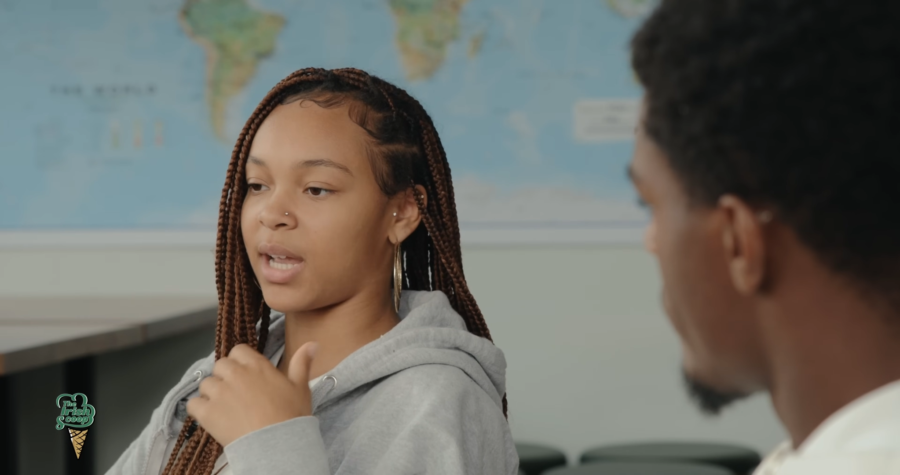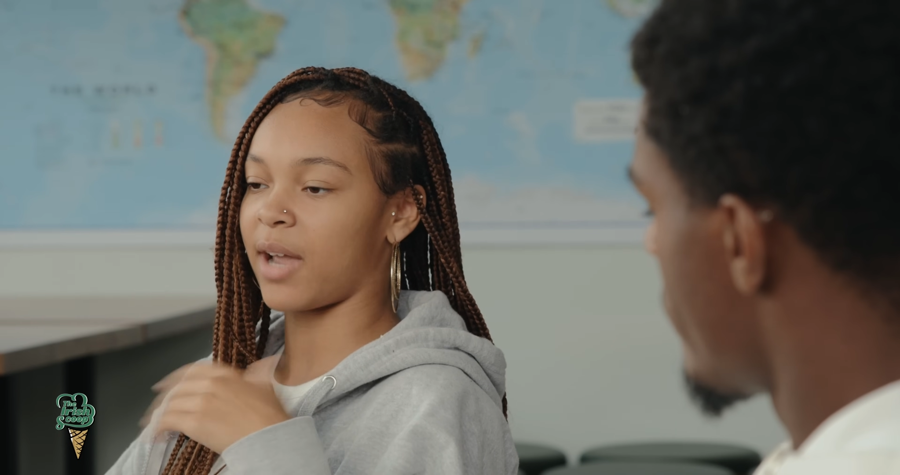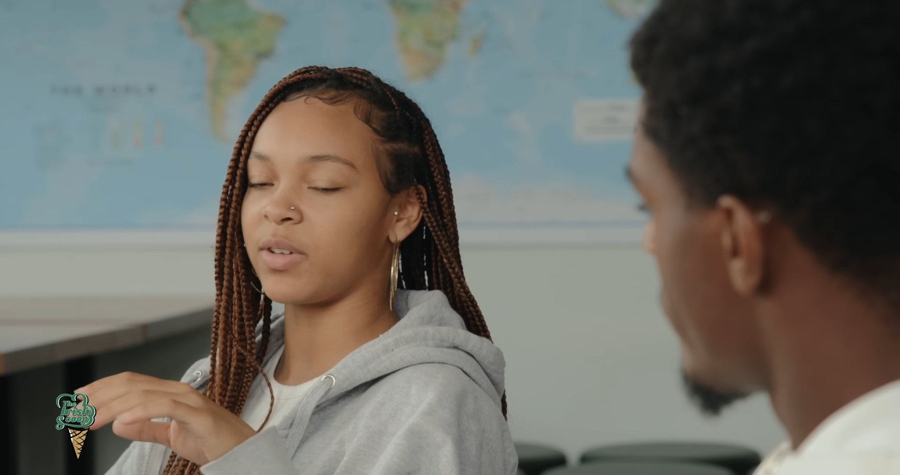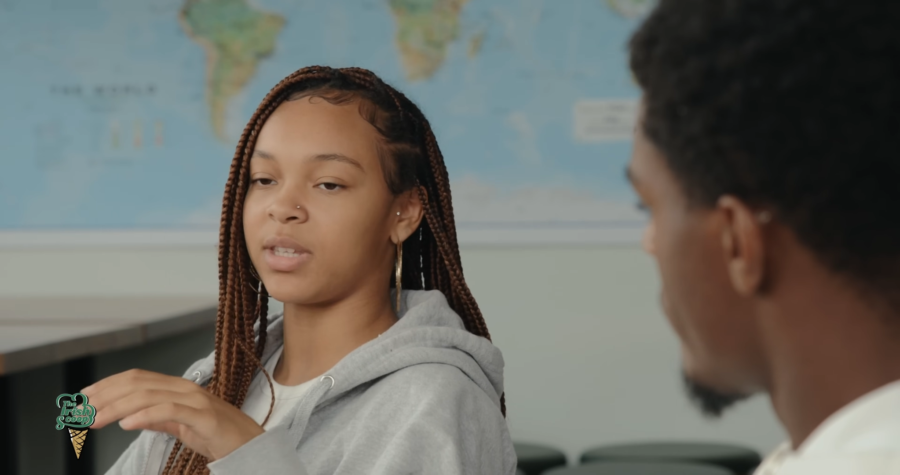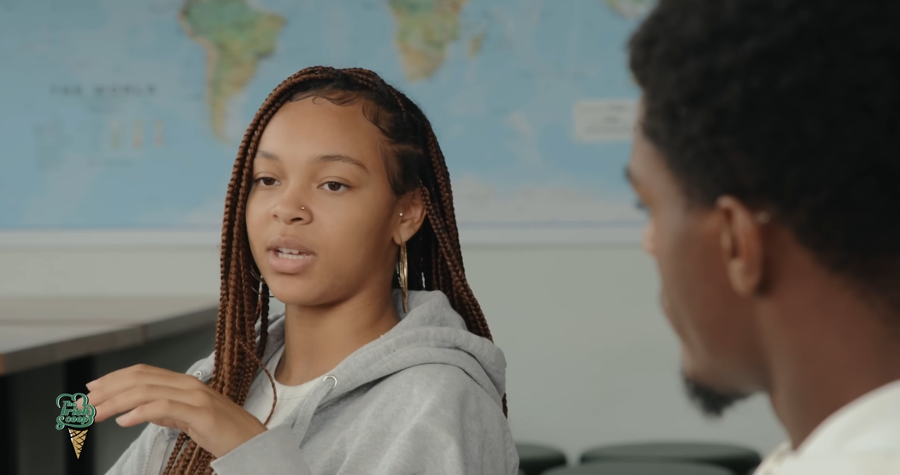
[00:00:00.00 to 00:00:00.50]
like
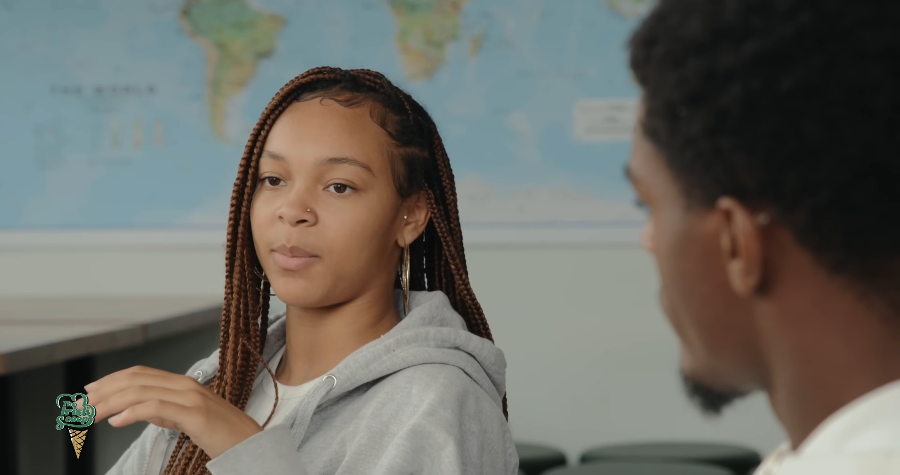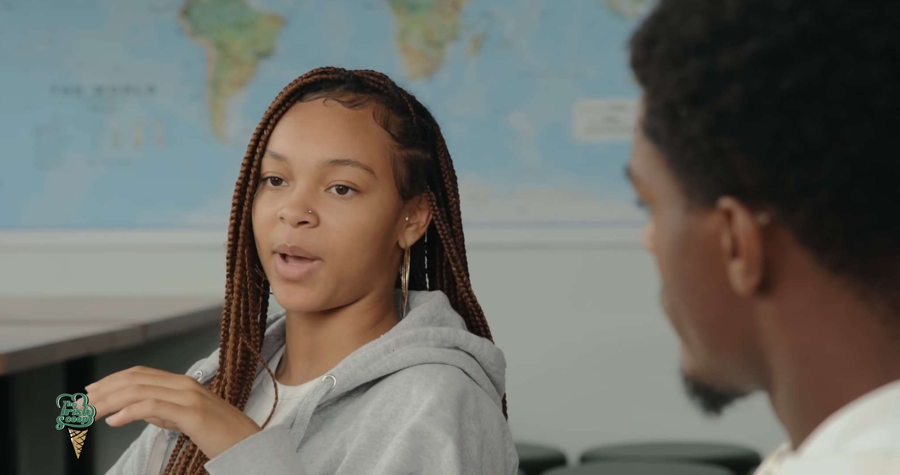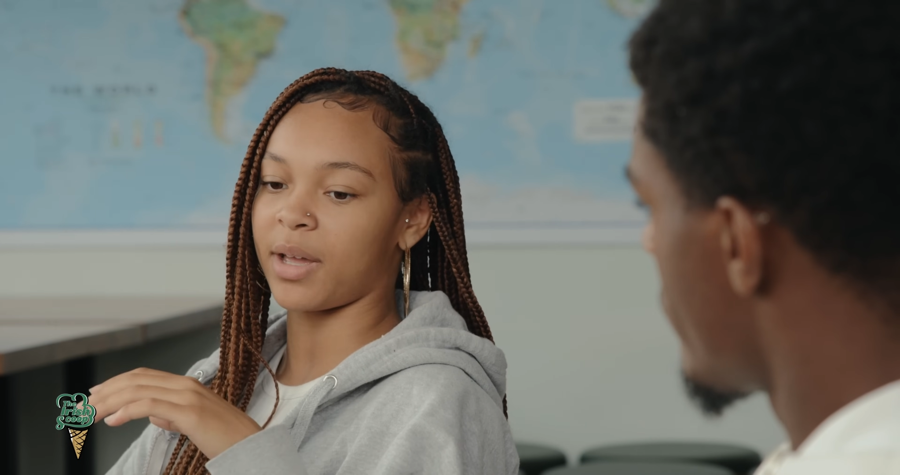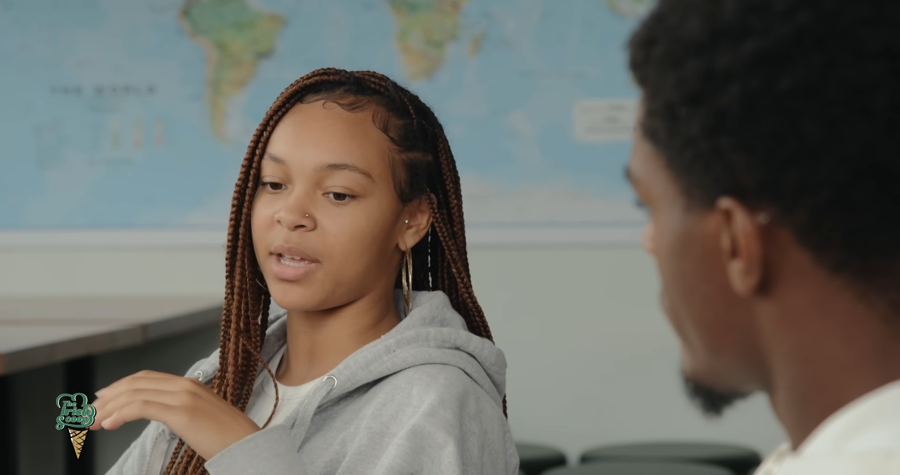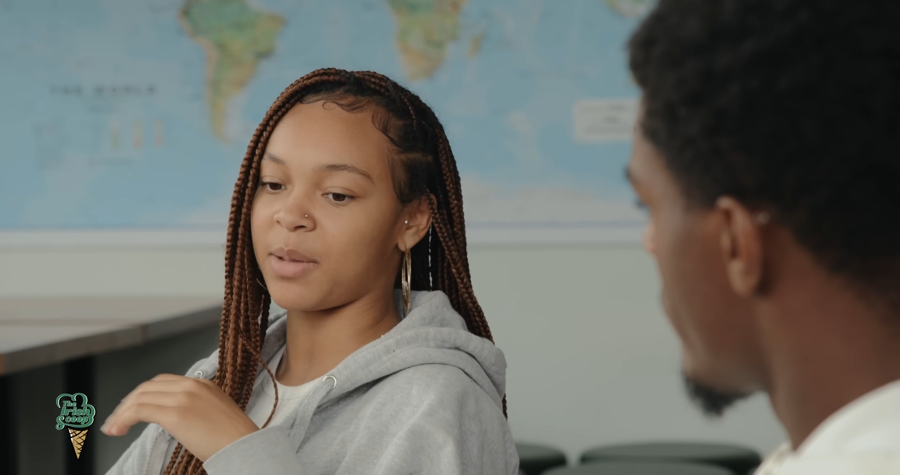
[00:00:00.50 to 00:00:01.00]
everything
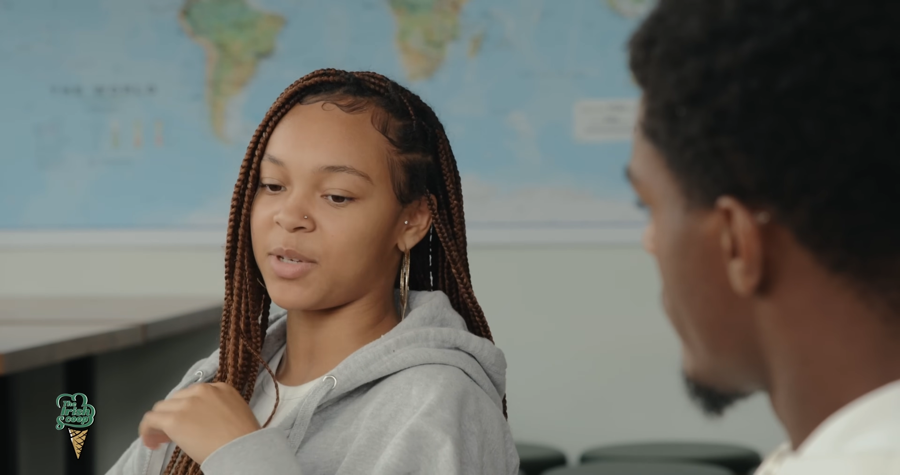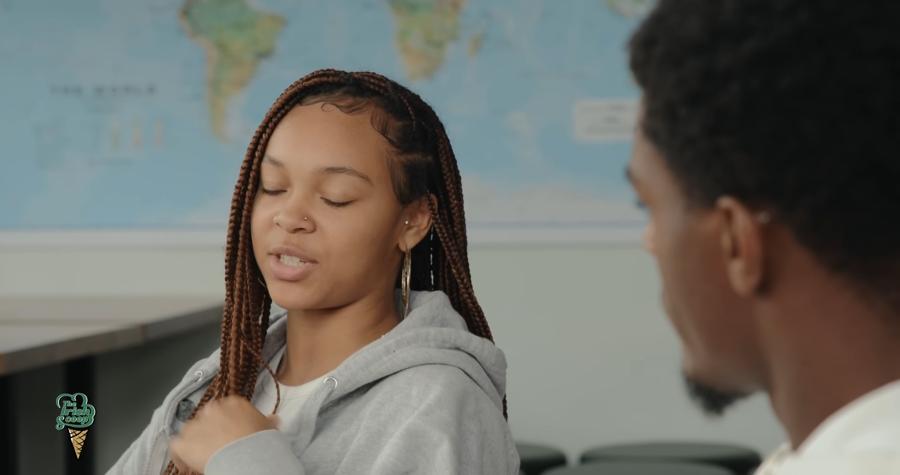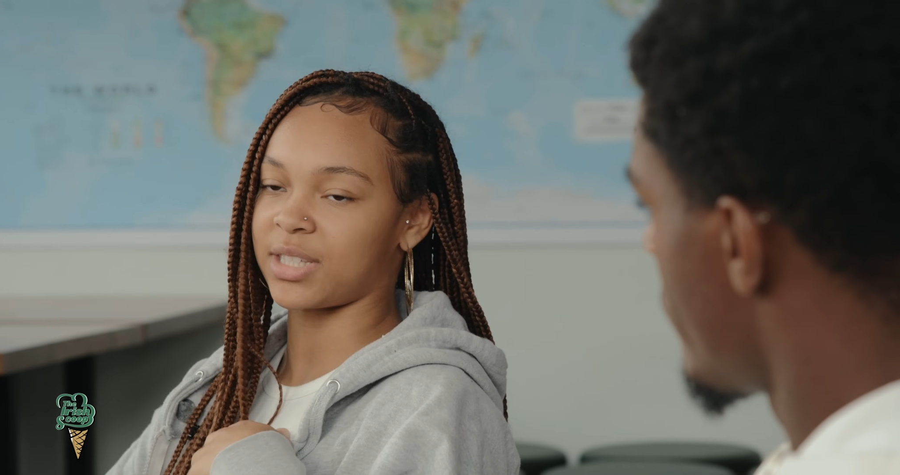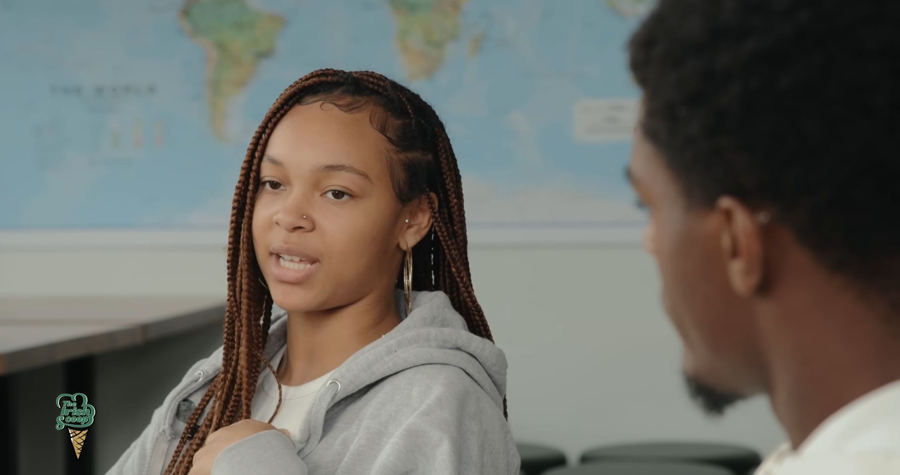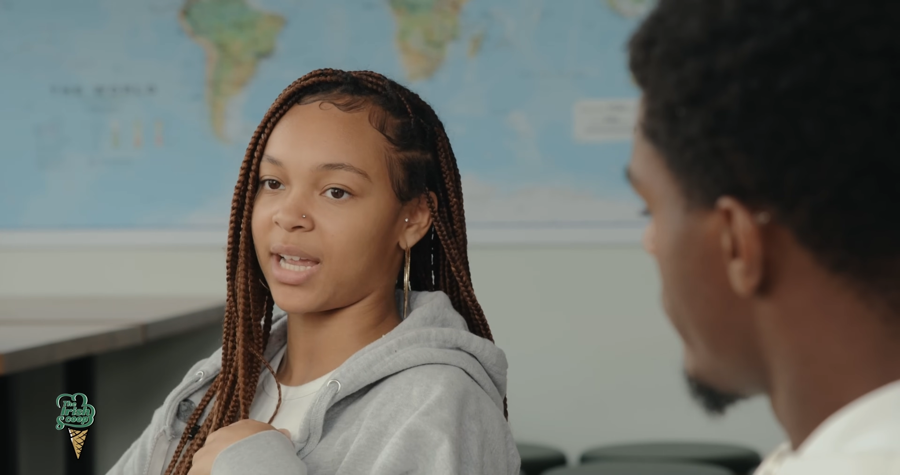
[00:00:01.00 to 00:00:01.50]
about him
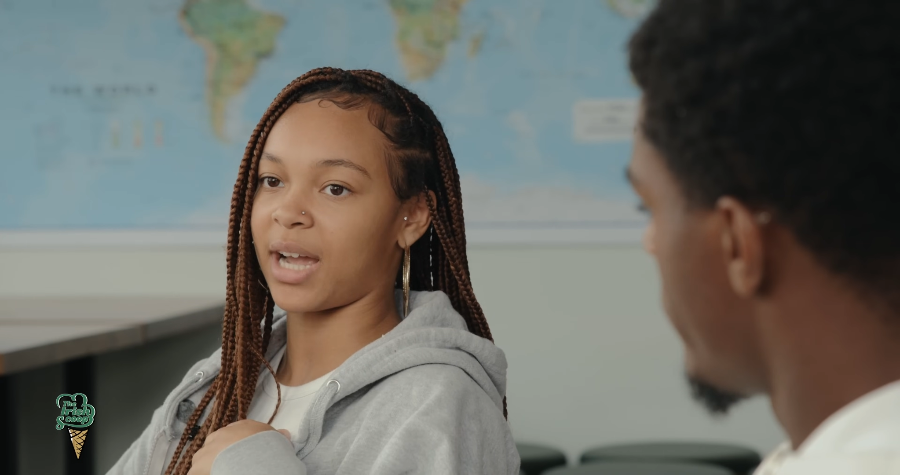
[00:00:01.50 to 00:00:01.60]
is just